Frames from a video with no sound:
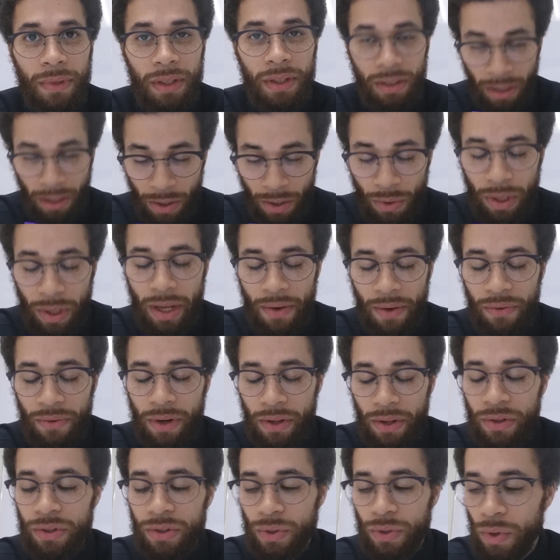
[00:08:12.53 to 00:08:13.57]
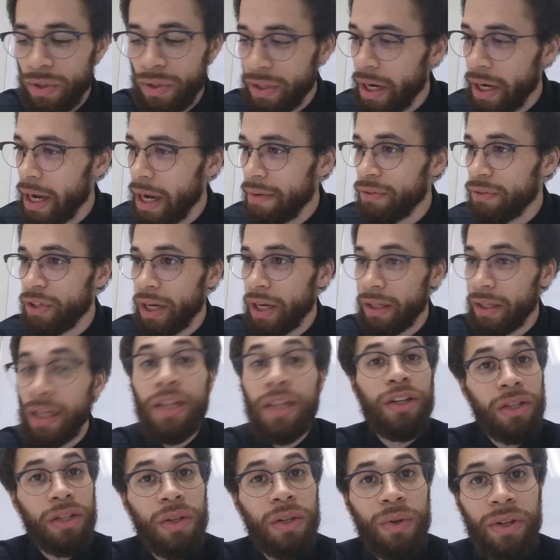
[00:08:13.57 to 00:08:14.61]
literally every other source that I have checked,
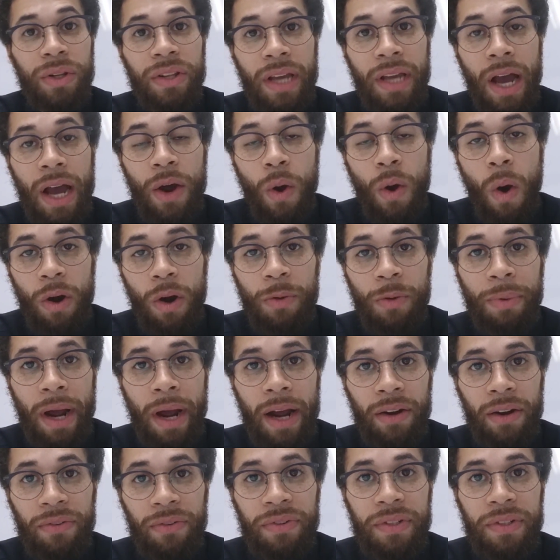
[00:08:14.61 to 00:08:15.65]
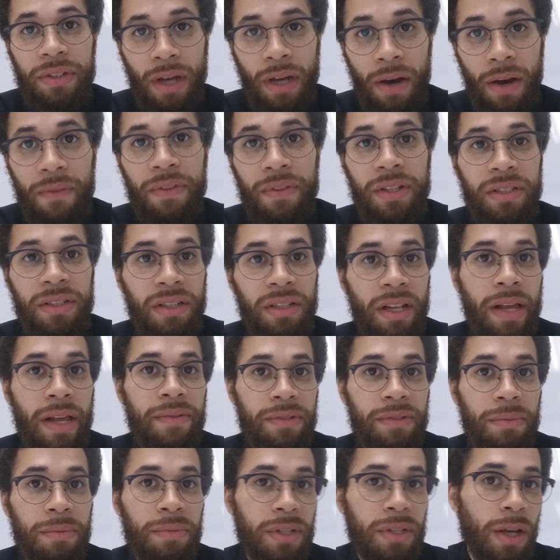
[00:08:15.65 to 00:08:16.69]
including the autobiographies of the
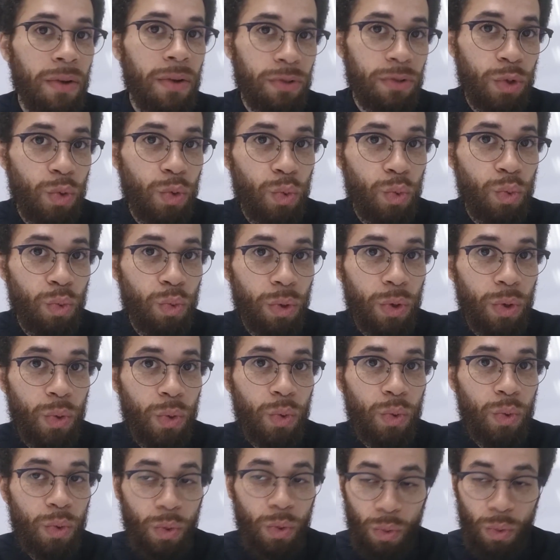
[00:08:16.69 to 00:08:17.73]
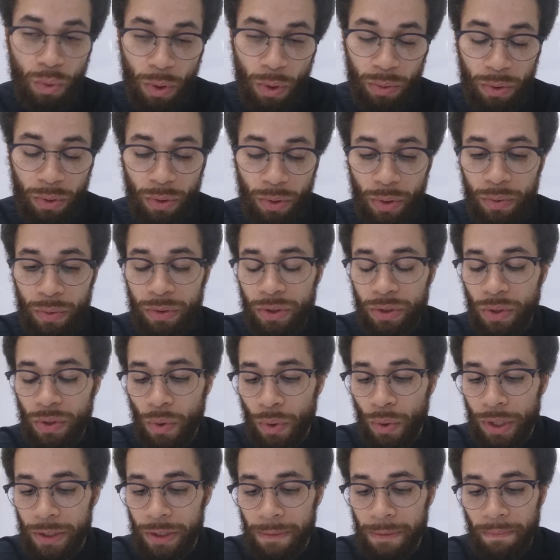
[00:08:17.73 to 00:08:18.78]
slaves themselves who wrote their own
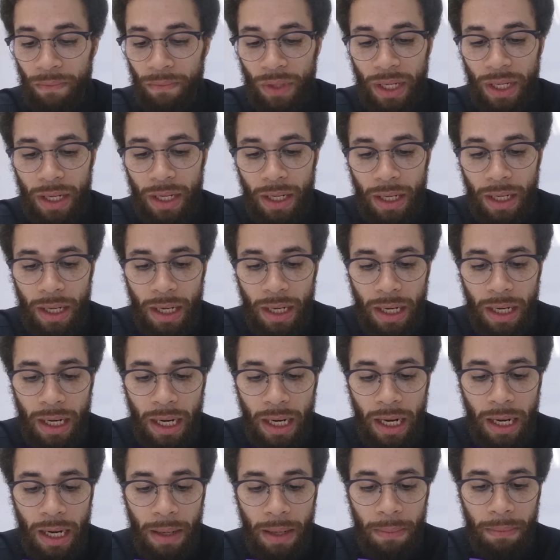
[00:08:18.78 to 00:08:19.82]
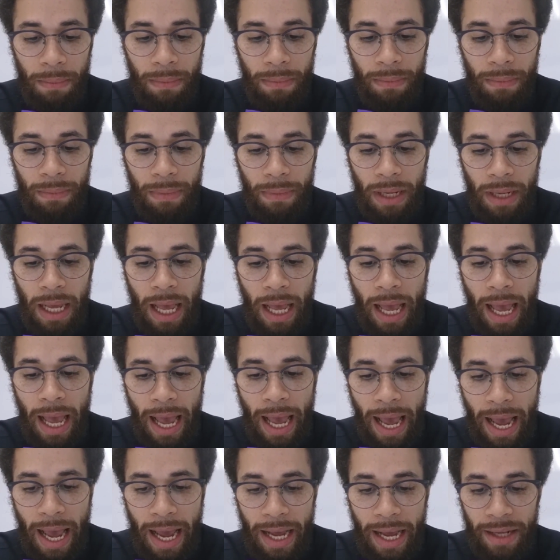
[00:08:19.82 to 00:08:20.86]
stories,
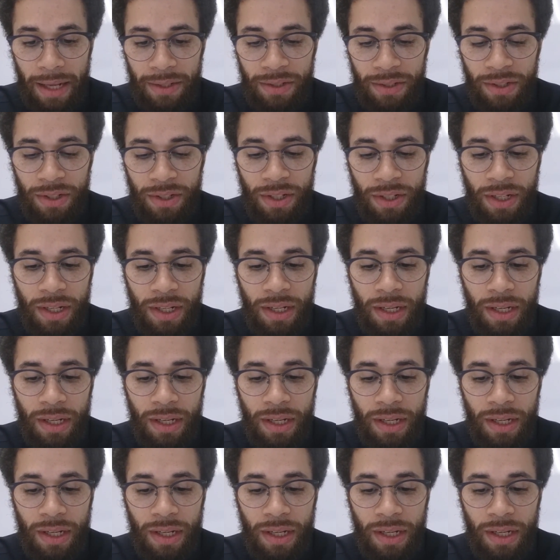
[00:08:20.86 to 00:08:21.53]
has